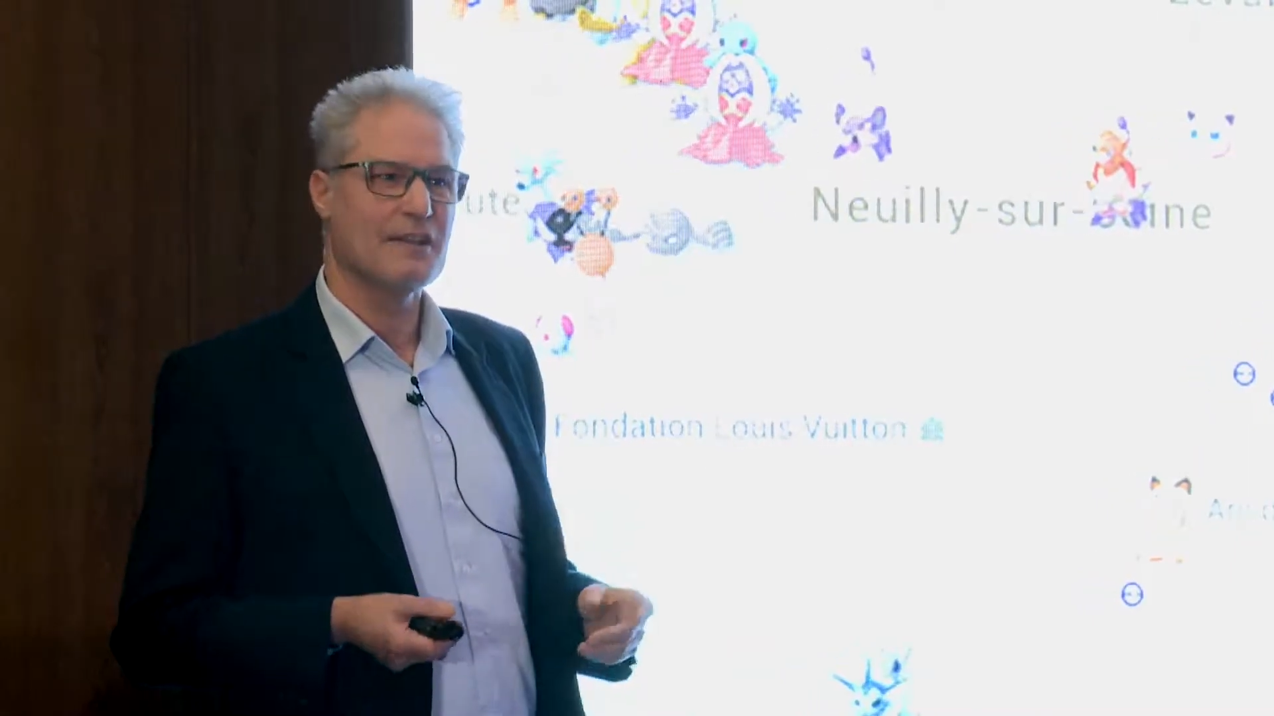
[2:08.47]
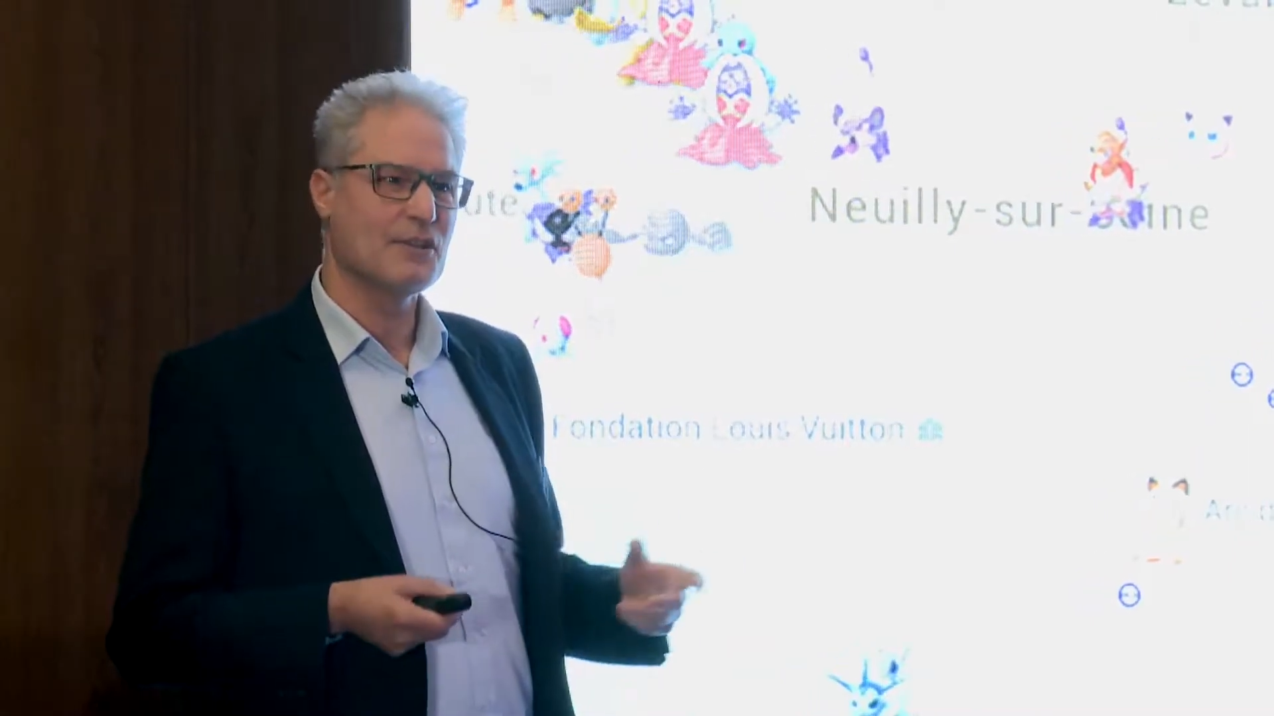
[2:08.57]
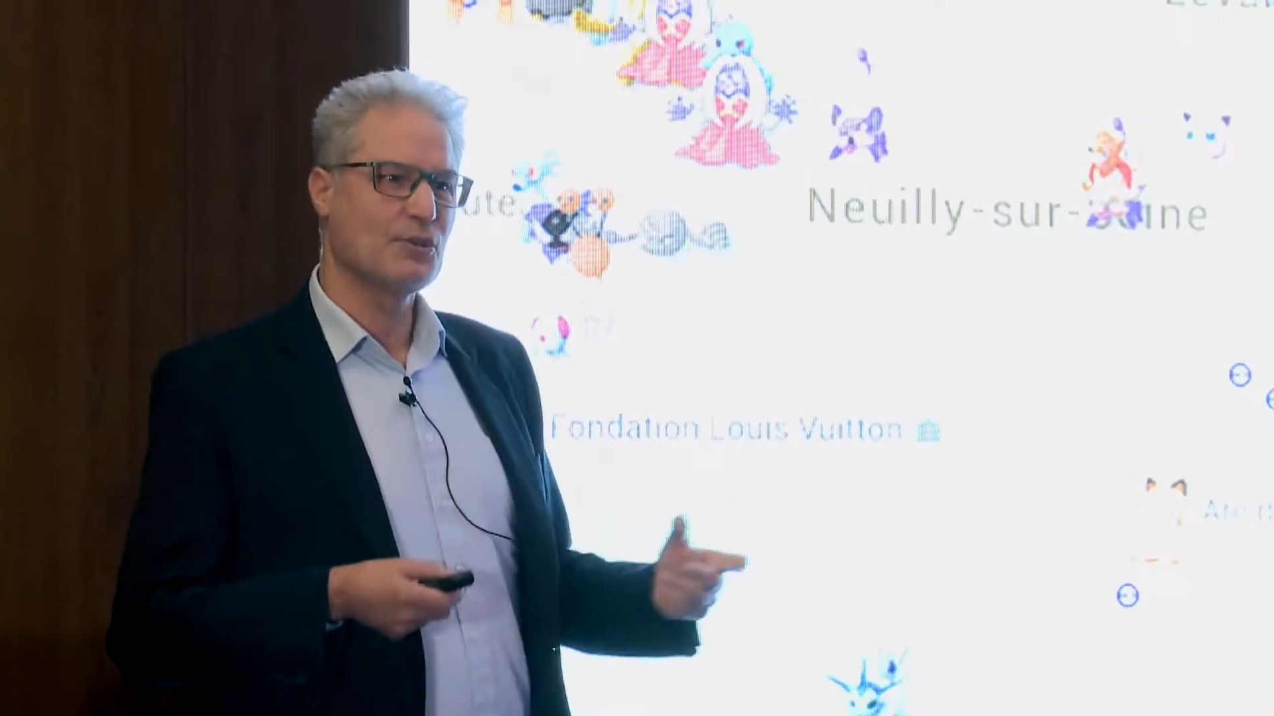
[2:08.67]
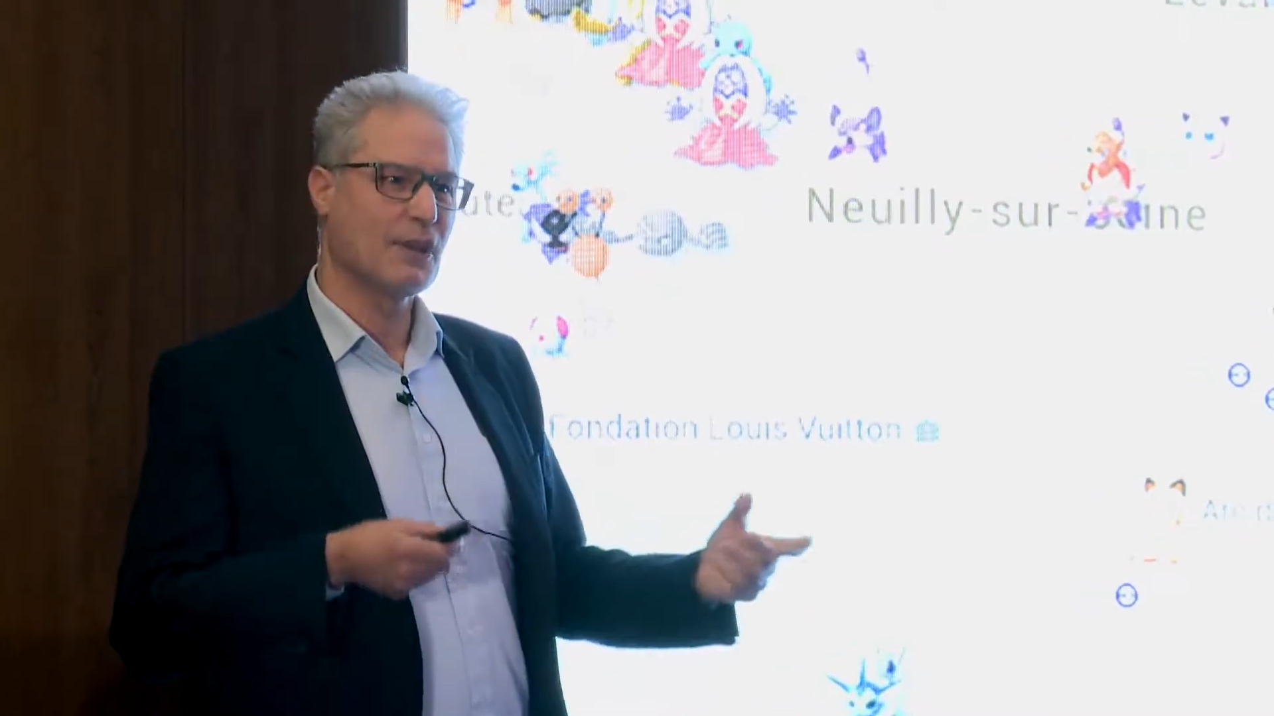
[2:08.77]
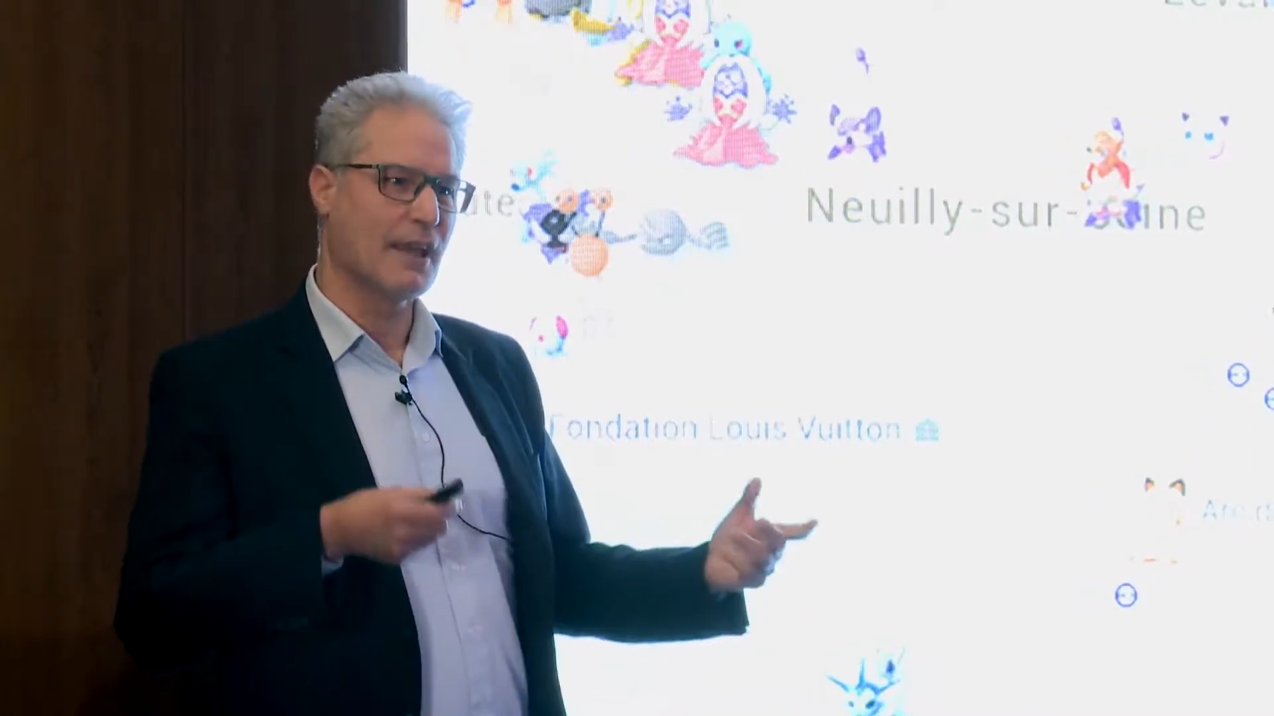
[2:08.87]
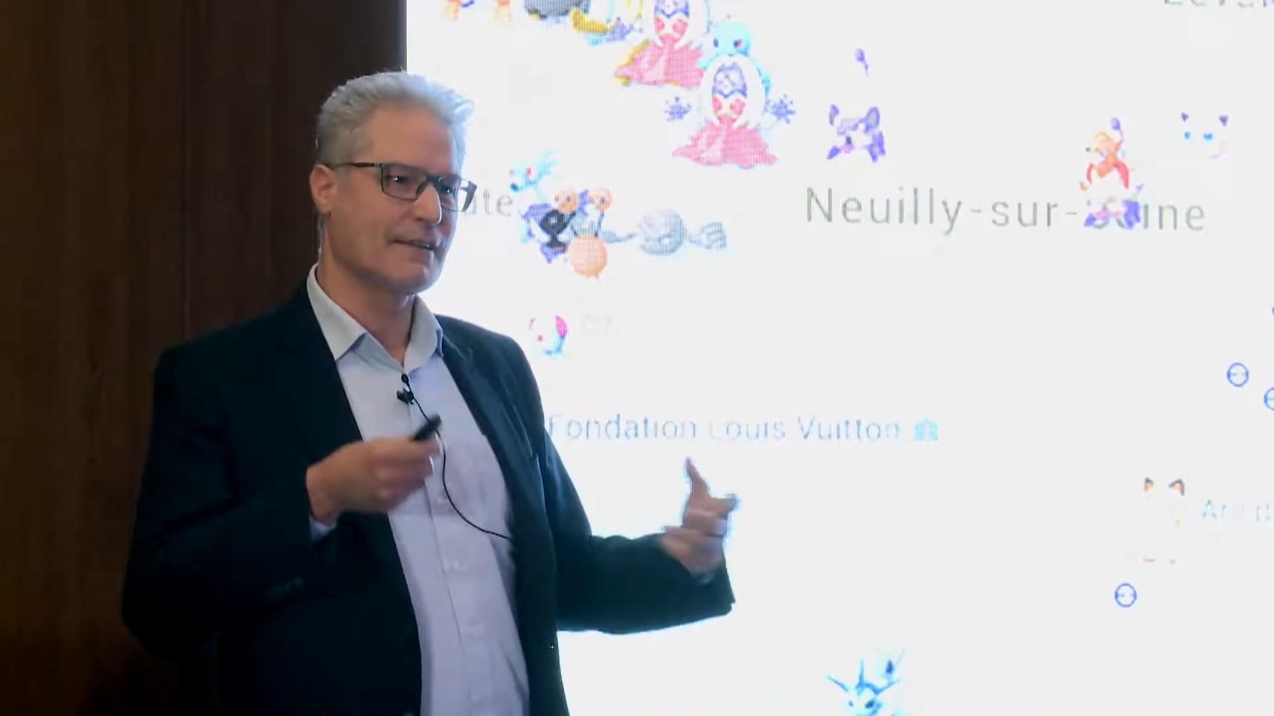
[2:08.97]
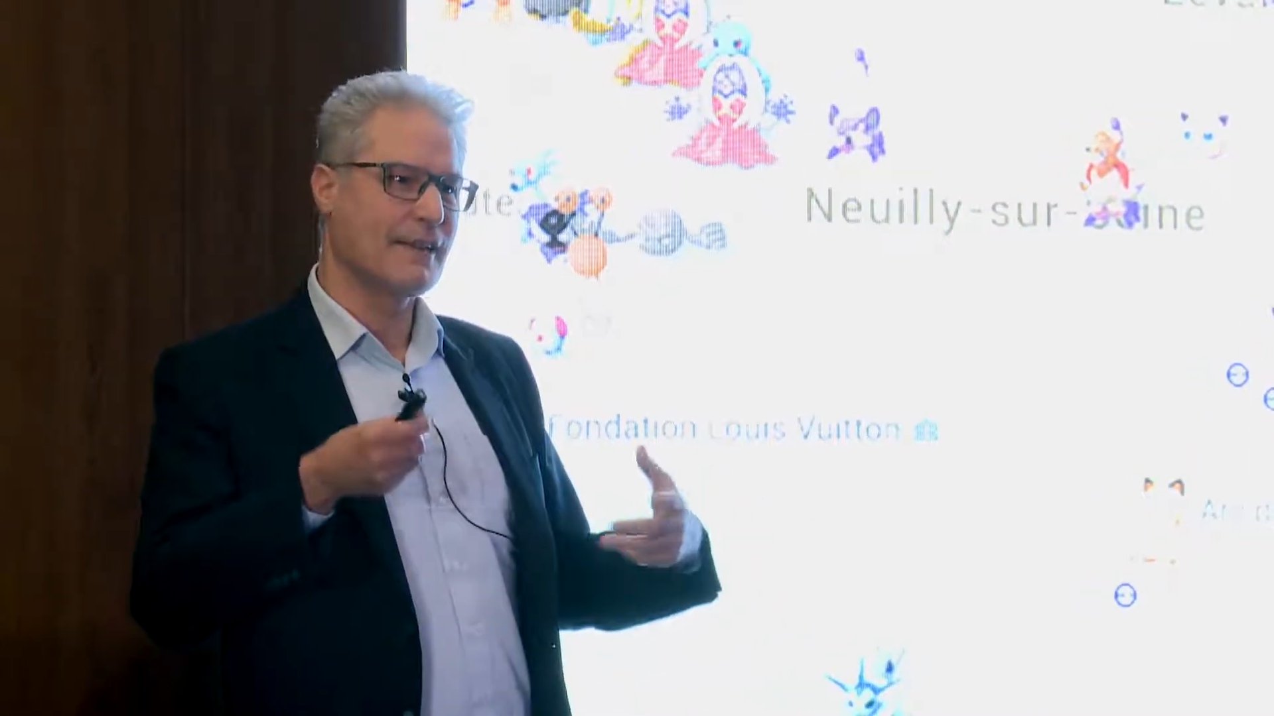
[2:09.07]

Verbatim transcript: that you can